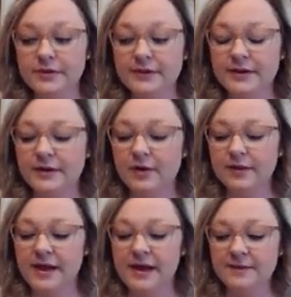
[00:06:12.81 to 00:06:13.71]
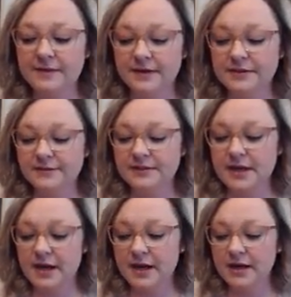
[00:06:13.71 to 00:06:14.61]
And then on the affective
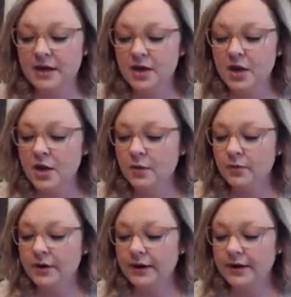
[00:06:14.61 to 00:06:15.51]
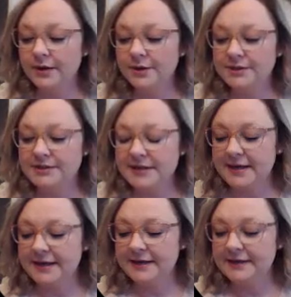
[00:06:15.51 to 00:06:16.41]
side, we're going to
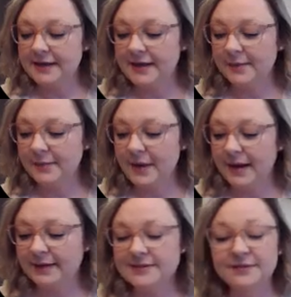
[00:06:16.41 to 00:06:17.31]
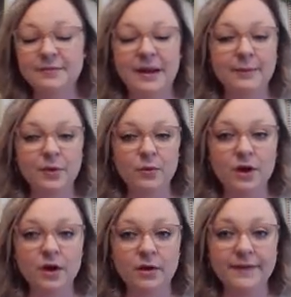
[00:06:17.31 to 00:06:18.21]
understand the impact of
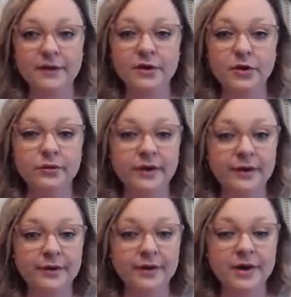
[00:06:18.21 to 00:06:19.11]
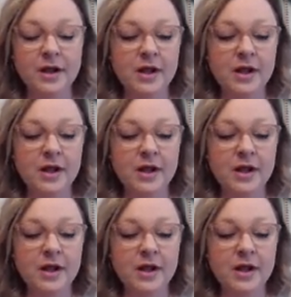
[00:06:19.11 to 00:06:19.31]
paperwork on their career.